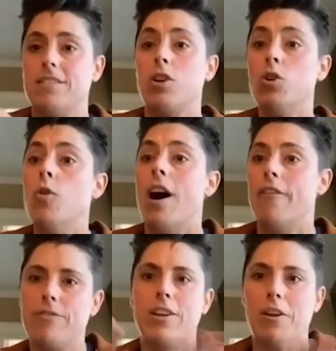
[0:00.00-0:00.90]
like who
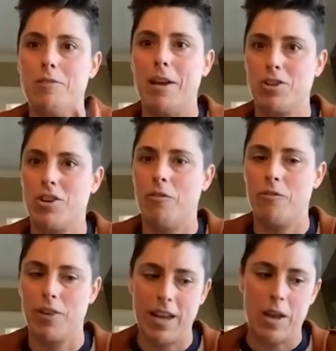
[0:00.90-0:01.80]
I've, to make sure I don't
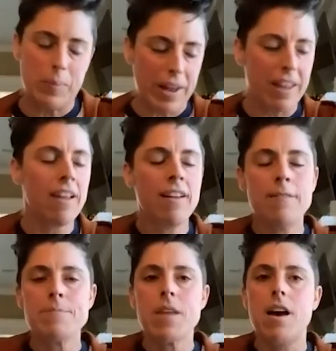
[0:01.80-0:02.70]
forget. But,
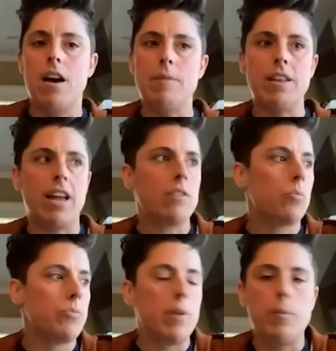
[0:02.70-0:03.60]
and like
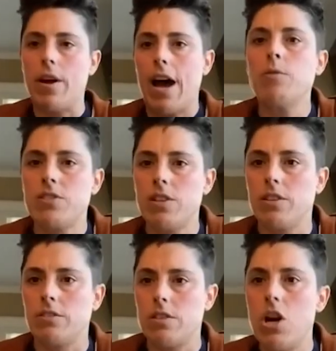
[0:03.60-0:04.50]
I was sitting
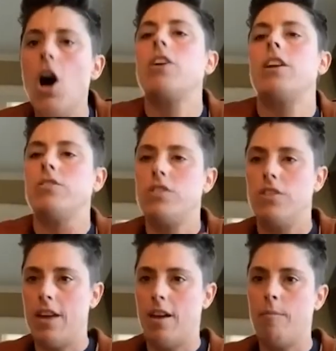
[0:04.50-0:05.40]
there talking to
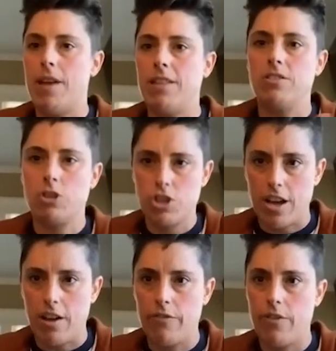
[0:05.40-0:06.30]
them and this
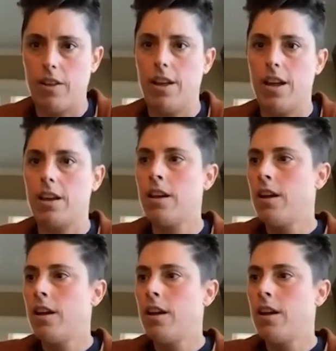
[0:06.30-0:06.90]
chef and like,